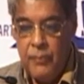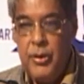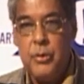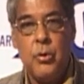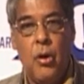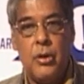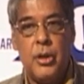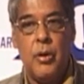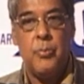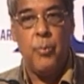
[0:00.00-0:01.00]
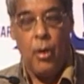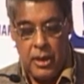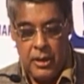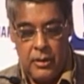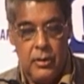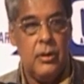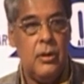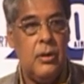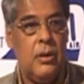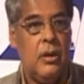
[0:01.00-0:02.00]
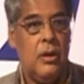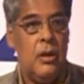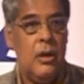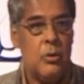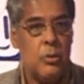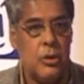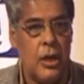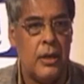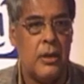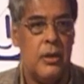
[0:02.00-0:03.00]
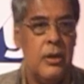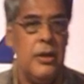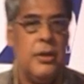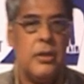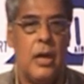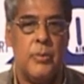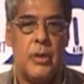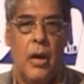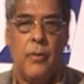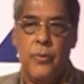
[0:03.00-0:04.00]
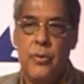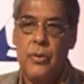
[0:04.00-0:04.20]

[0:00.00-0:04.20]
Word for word: We do not even bother to think in terms of